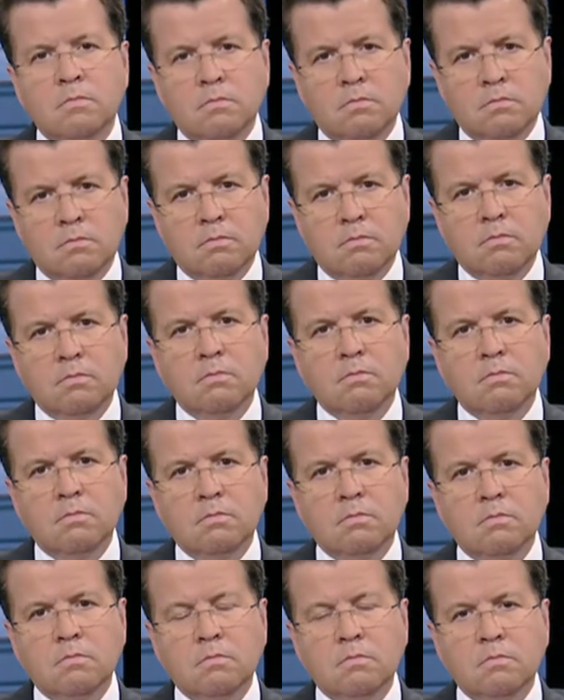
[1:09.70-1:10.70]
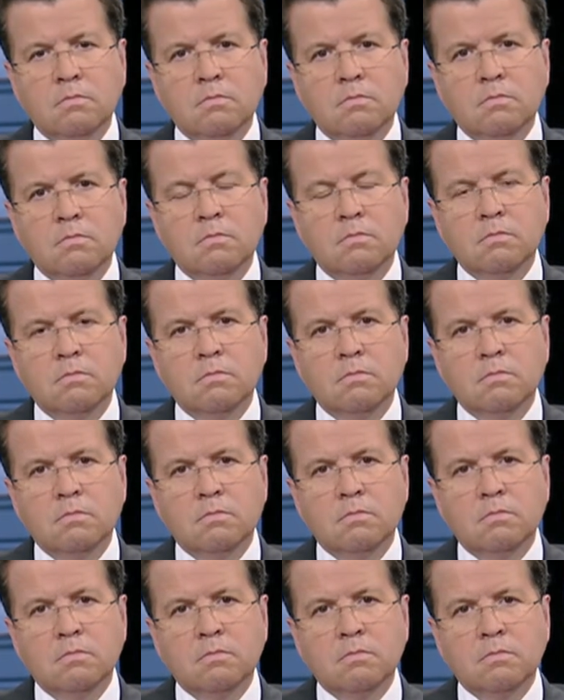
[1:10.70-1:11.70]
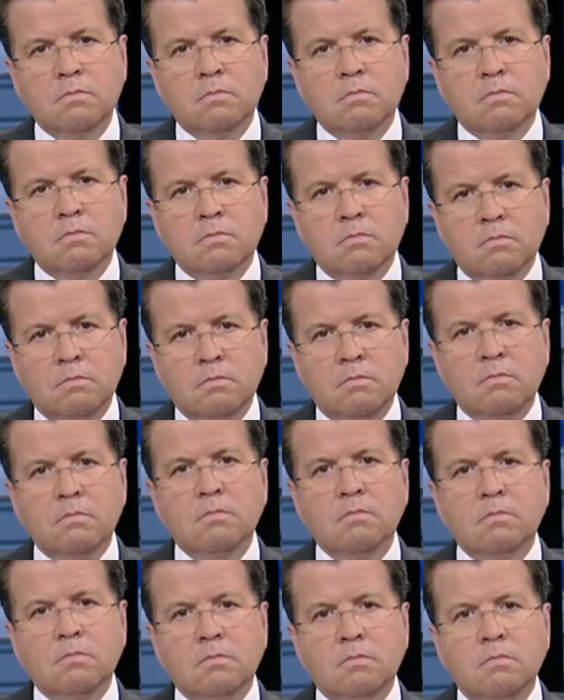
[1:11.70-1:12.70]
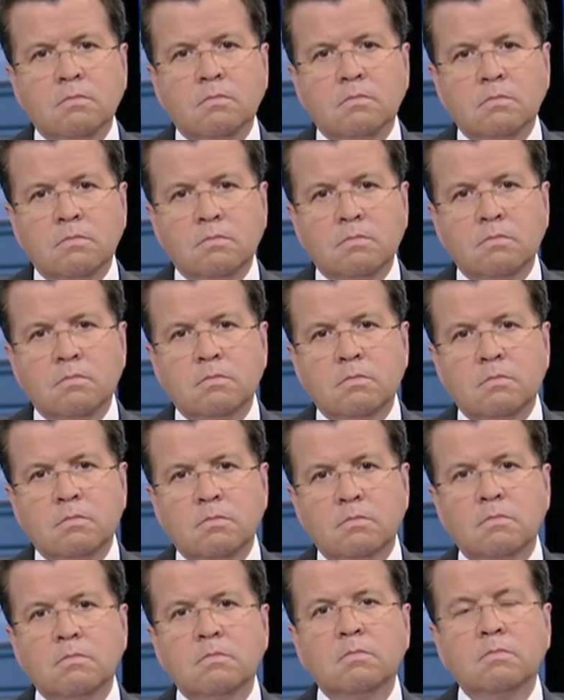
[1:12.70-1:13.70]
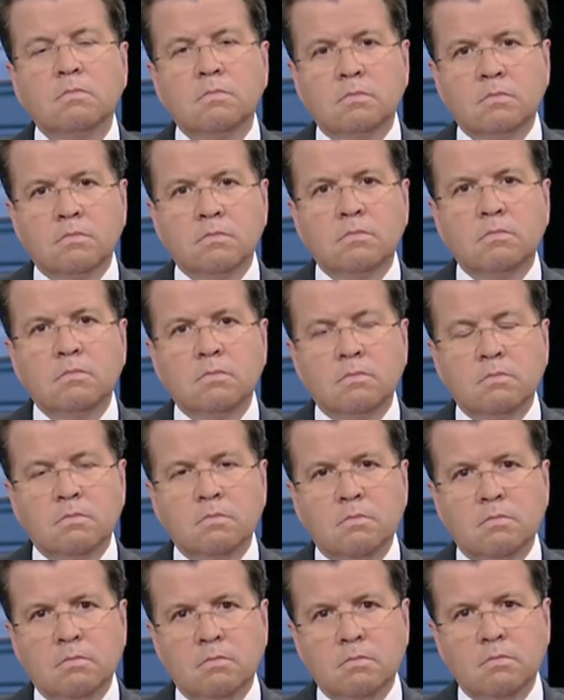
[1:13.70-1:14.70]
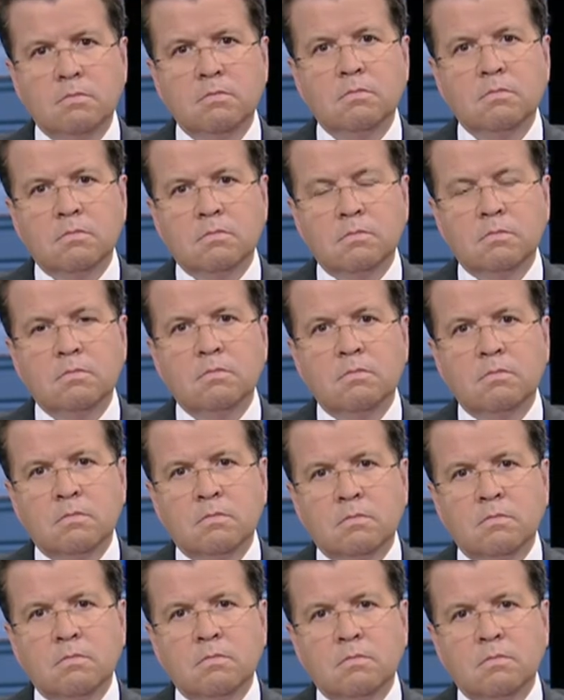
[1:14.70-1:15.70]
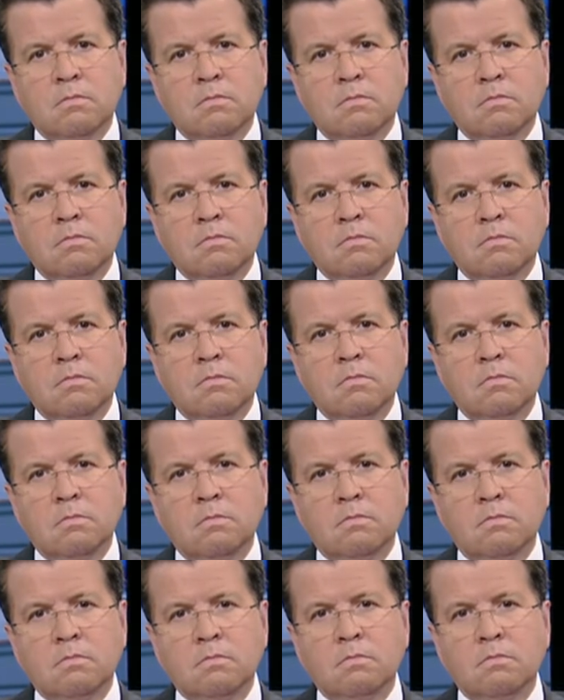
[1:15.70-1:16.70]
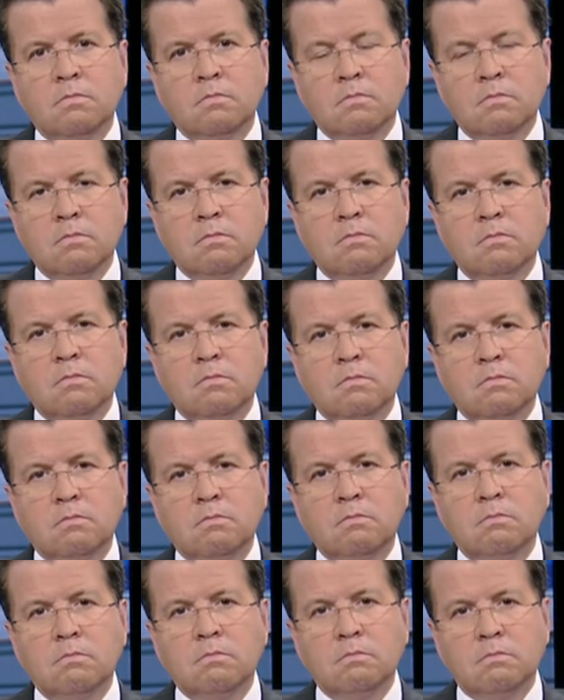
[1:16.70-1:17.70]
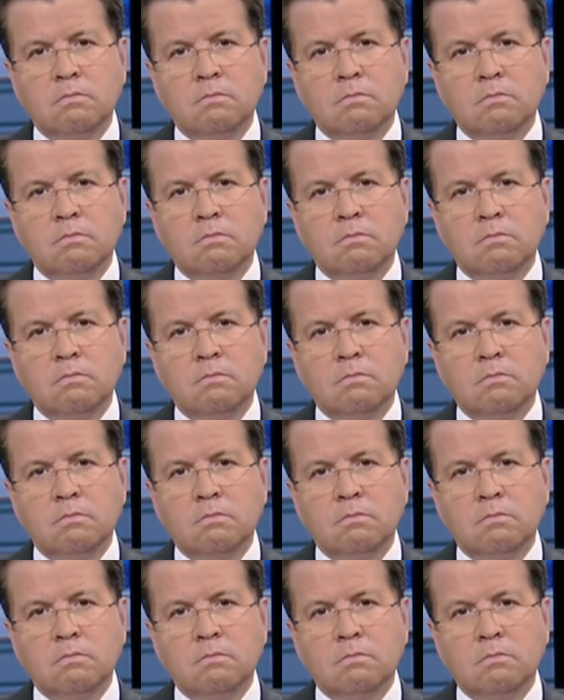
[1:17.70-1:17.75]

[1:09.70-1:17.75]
This person isn't speaking.